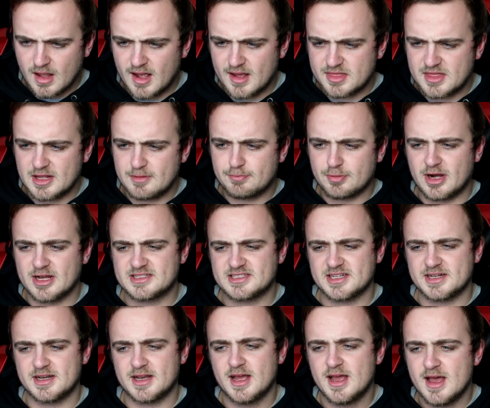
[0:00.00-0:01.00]
I think
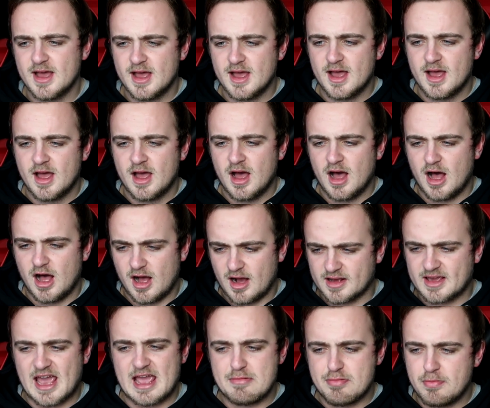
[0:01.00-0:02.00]
Brighton
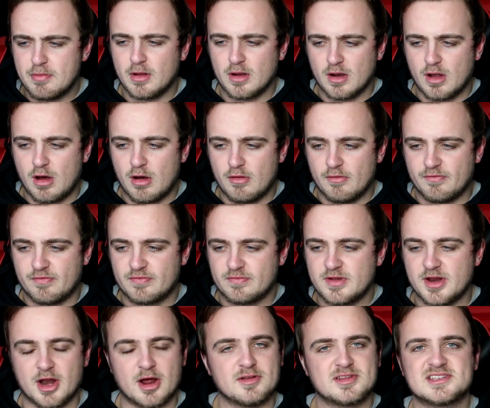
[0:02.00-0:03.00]
are capable
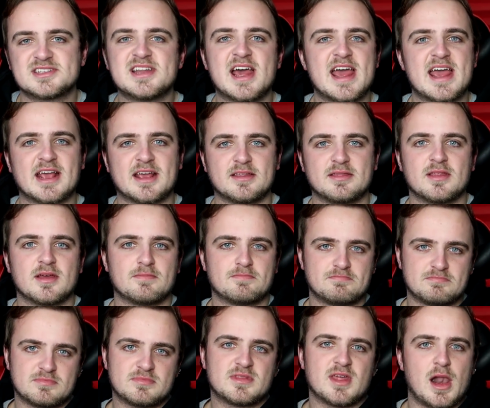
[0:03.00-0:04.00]
of, you know, staying in
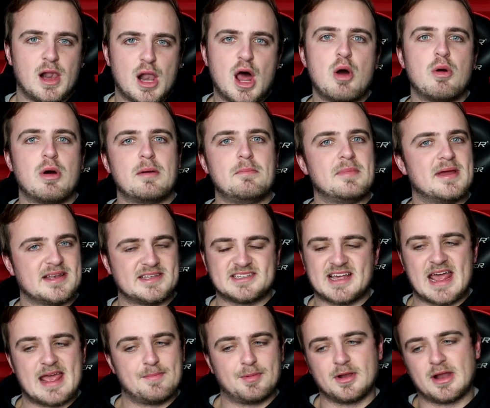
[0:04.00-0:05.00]
the lower
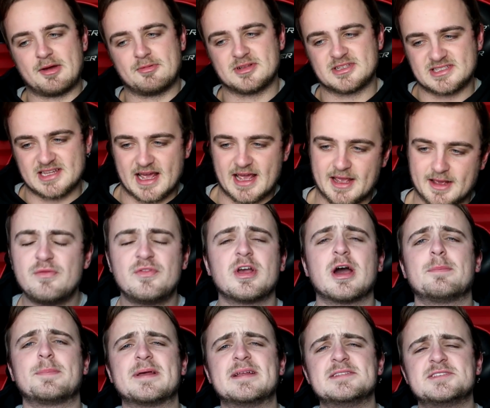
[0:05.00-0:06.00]
mid-table, I would say.
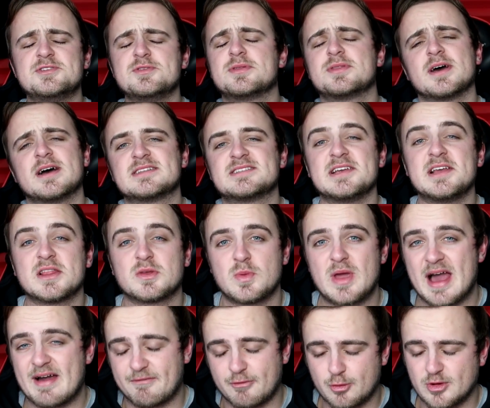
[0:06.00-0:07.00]
Moving up into 13th,
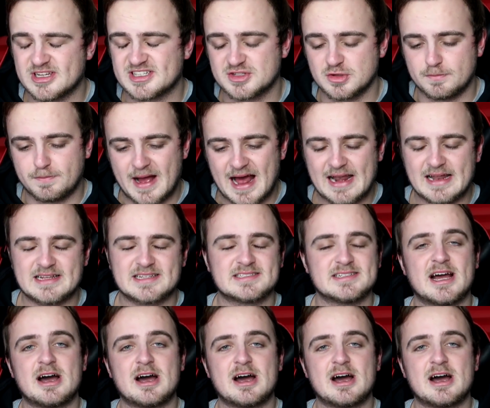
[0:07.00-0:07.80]
we have Crystal Palace.